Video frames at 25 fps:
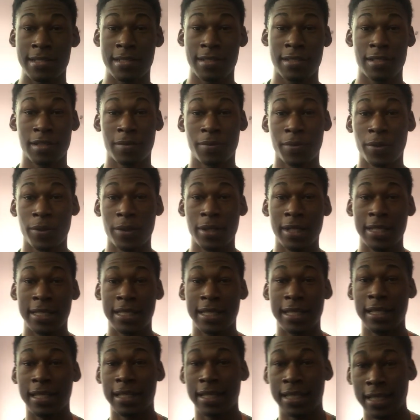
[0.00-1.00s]
It's your boy
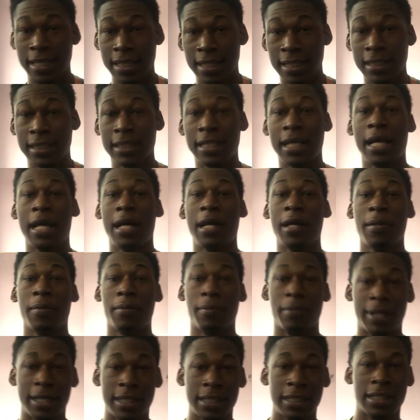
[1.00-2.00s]
King Nate,
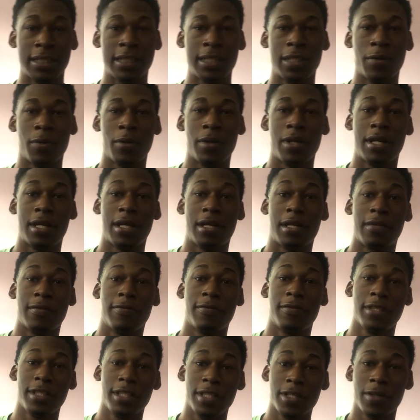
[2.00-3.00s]
back here with another
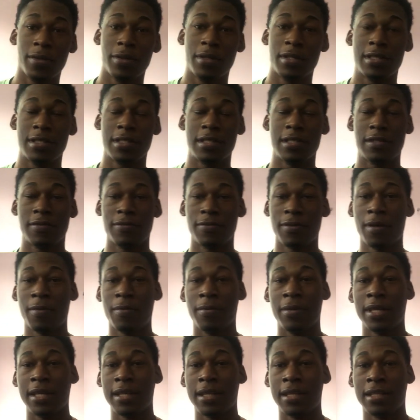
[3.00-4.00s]
video. This is from
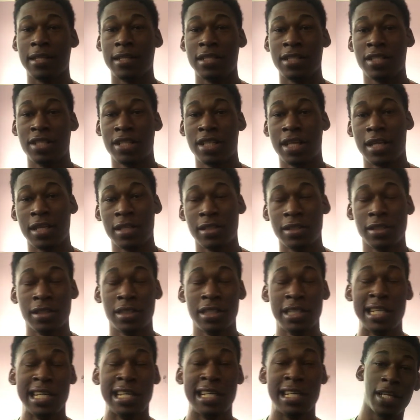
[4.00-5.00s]
Nathan's channel.
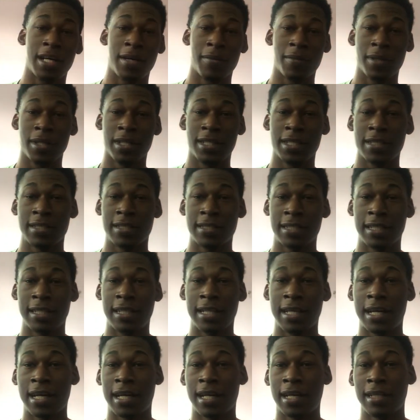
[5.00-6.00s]
I'm gonna tell
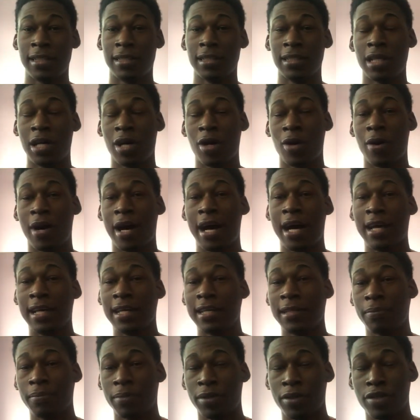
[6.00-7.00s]
y'all how
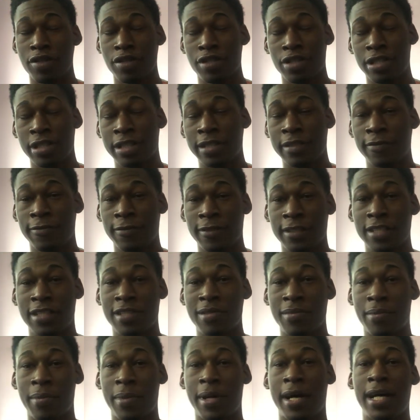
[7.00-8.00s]
I personally
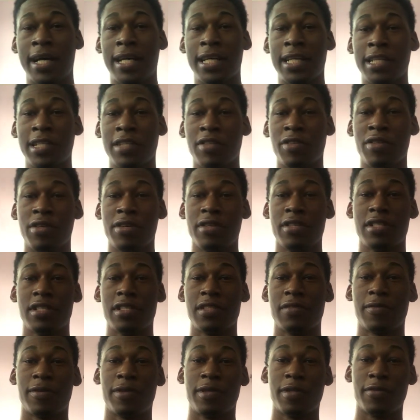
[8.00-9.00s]
fixed my
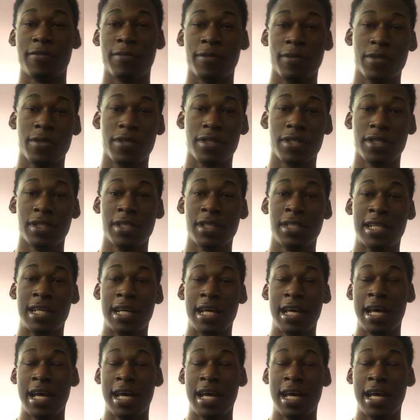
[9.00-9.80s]
reasons for refusal.